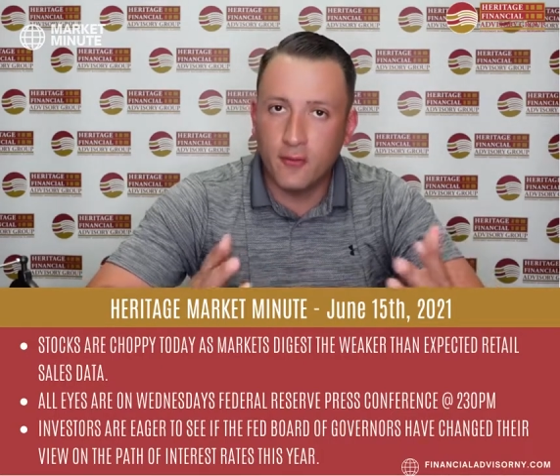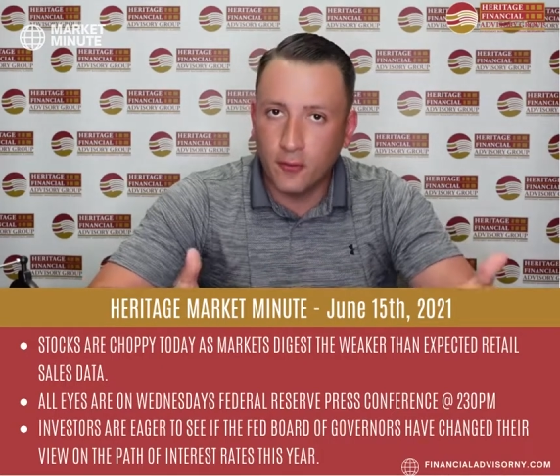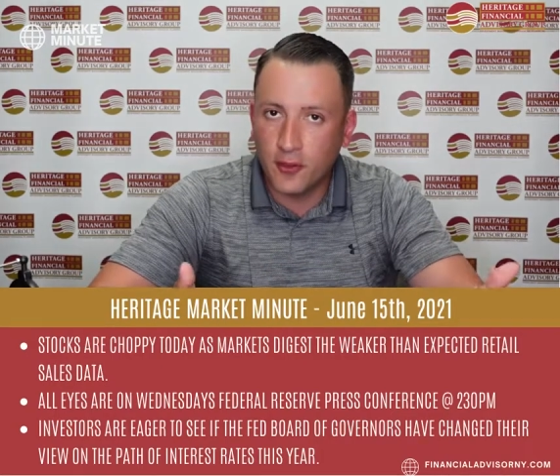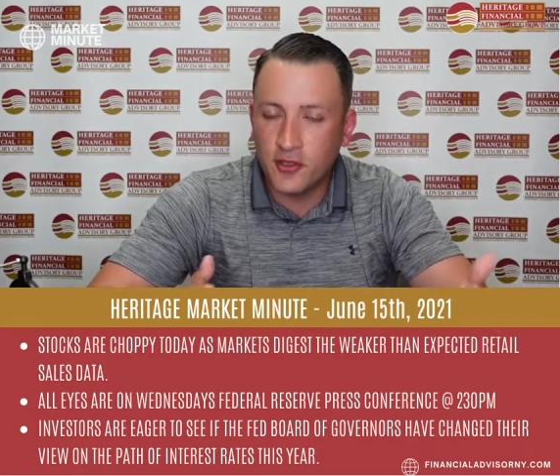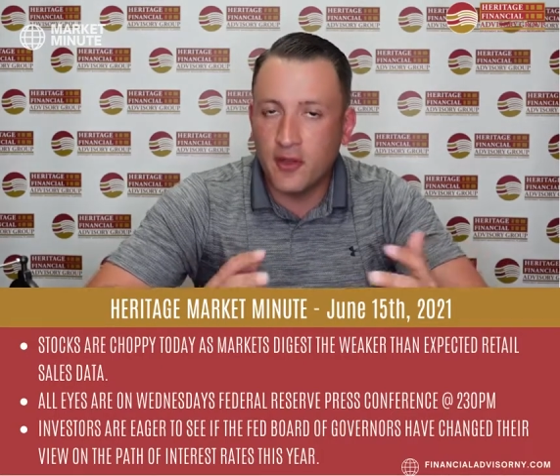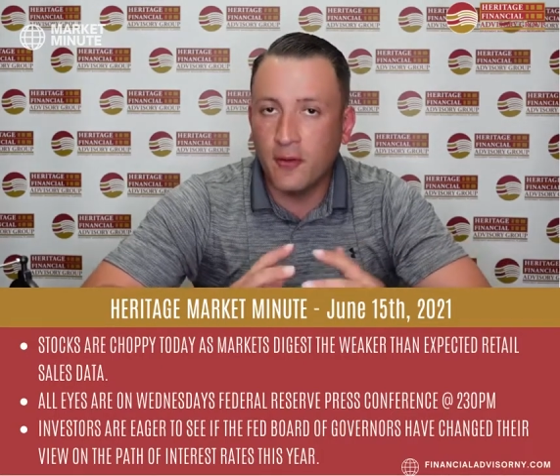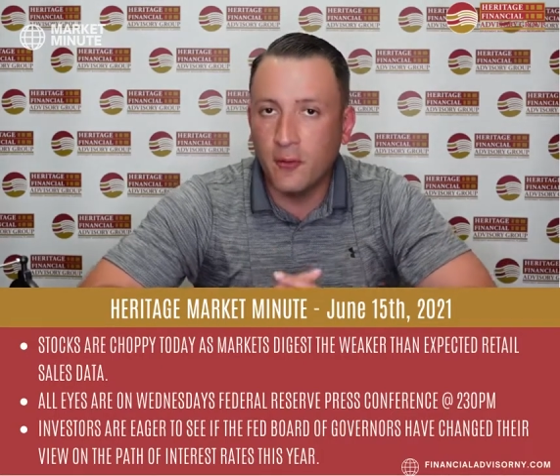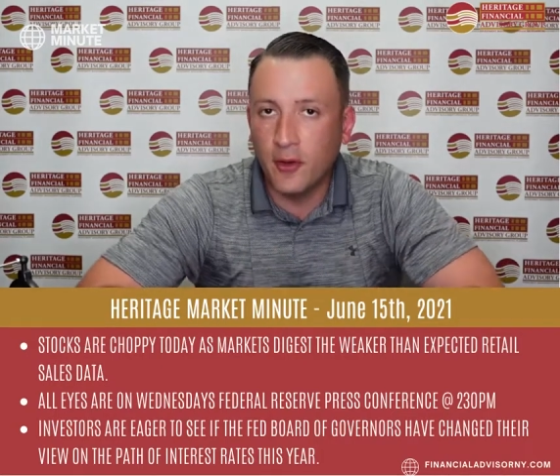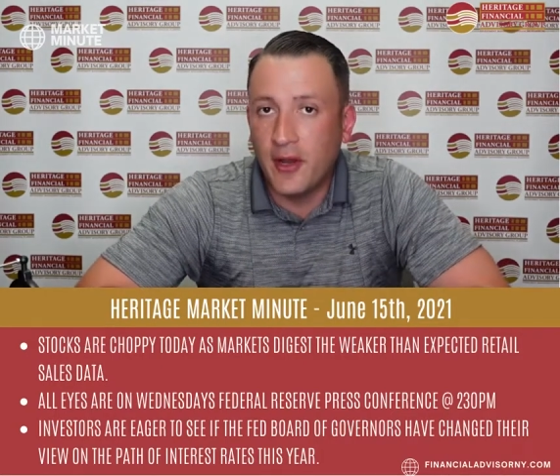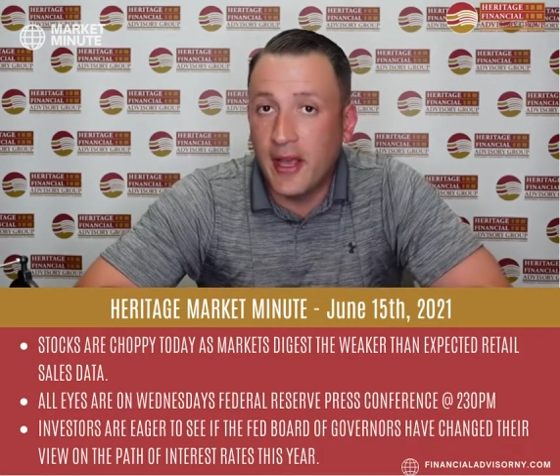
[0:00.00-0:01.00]
which
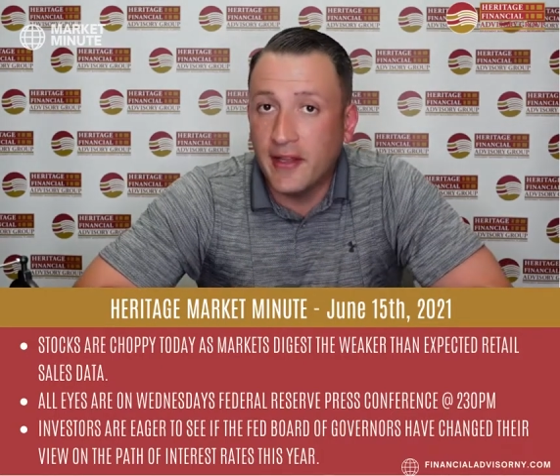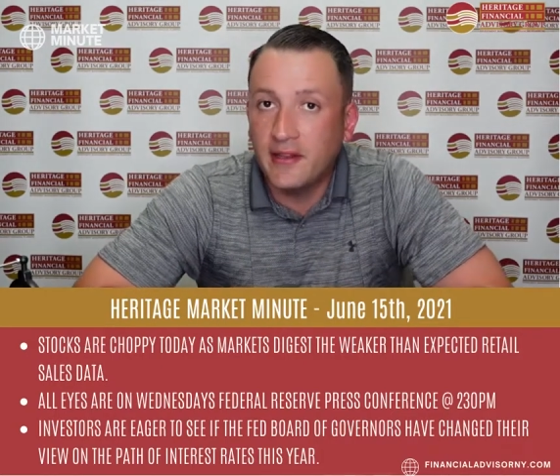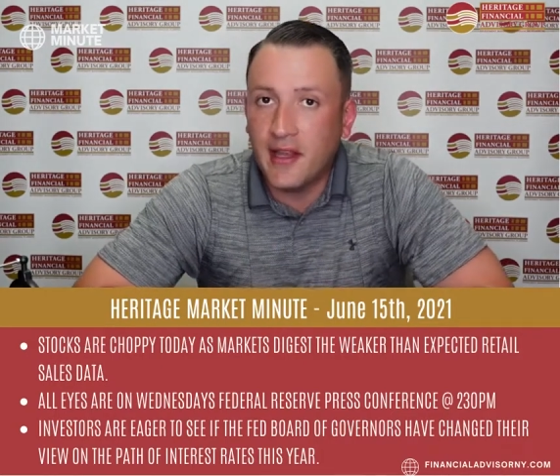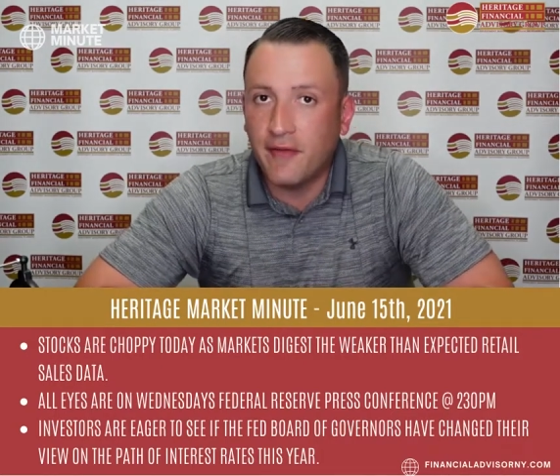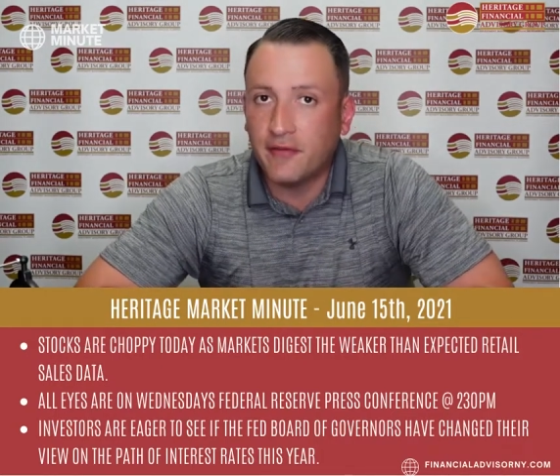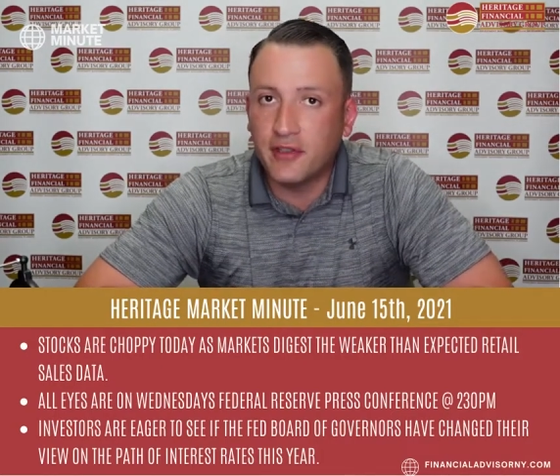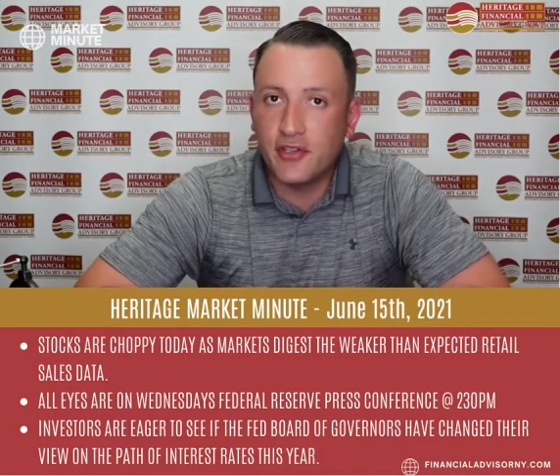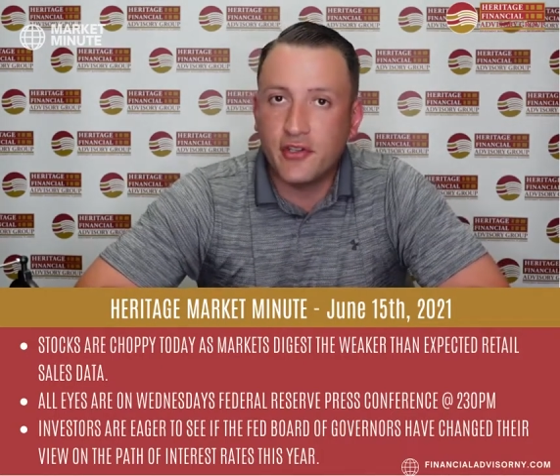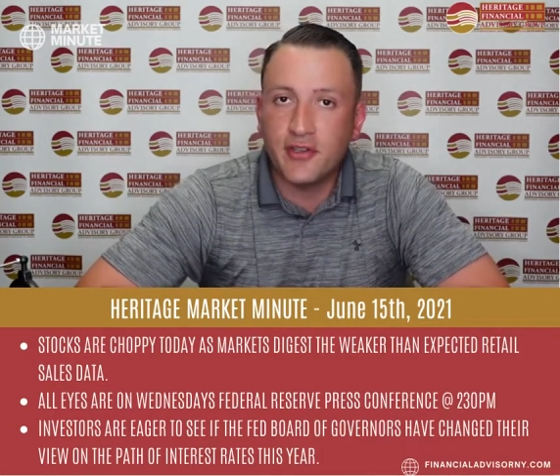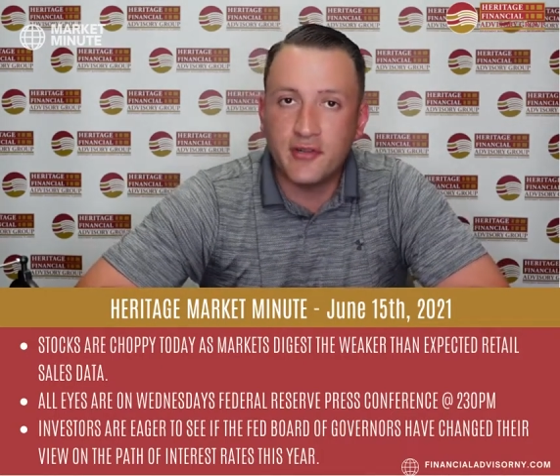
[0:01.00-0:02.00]
would hint that
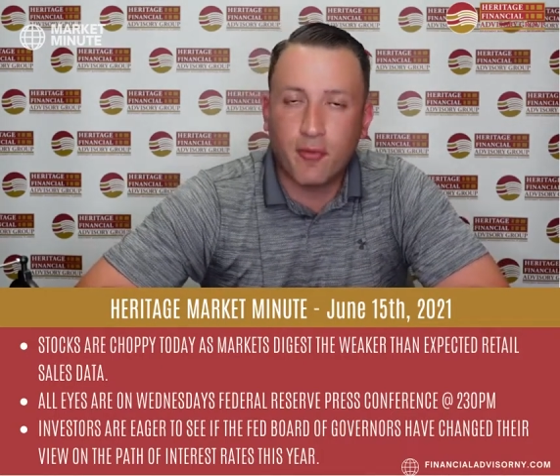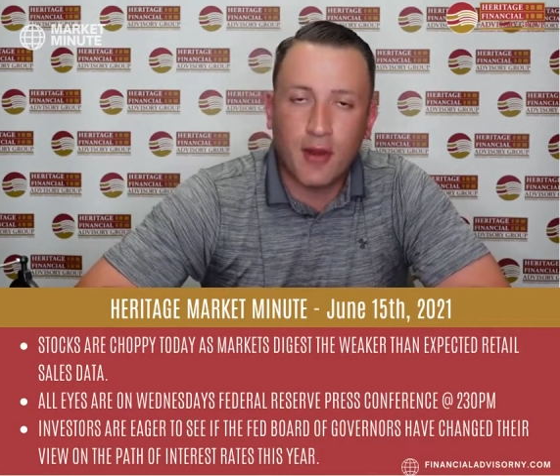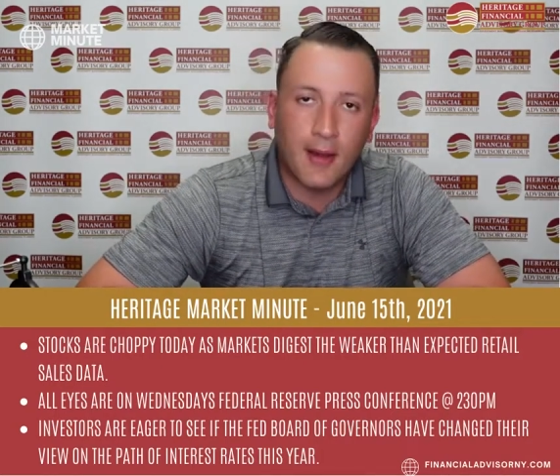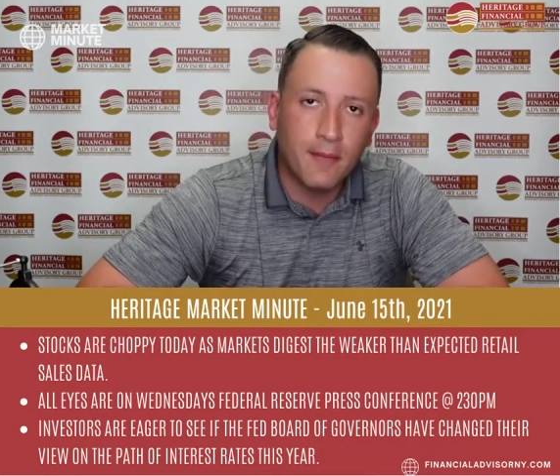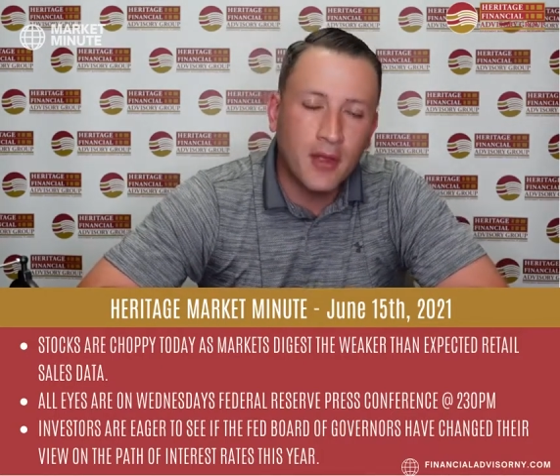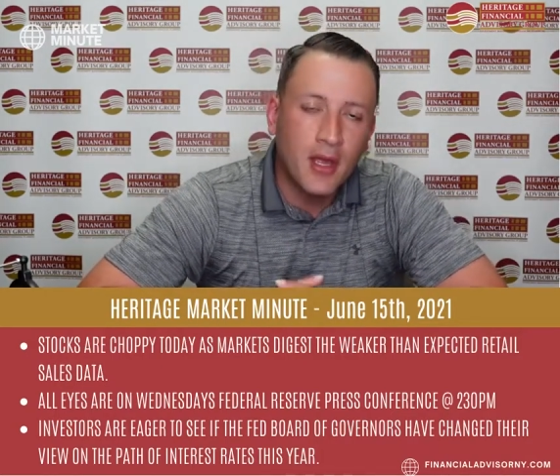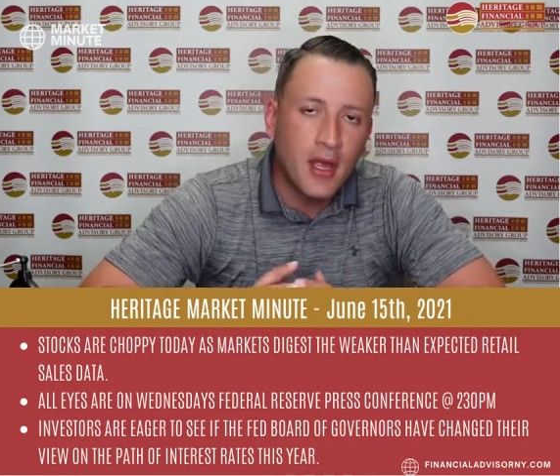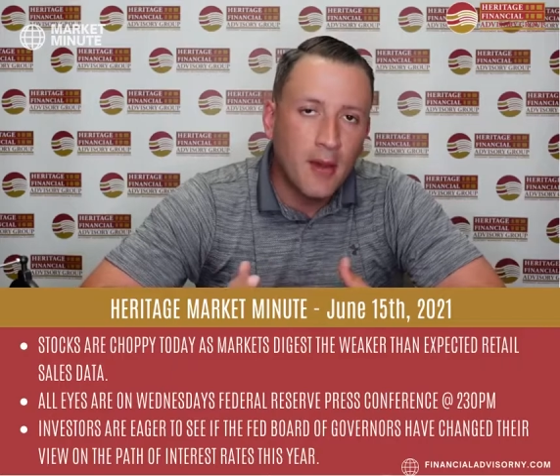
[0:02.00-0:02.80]
inflation is a problem.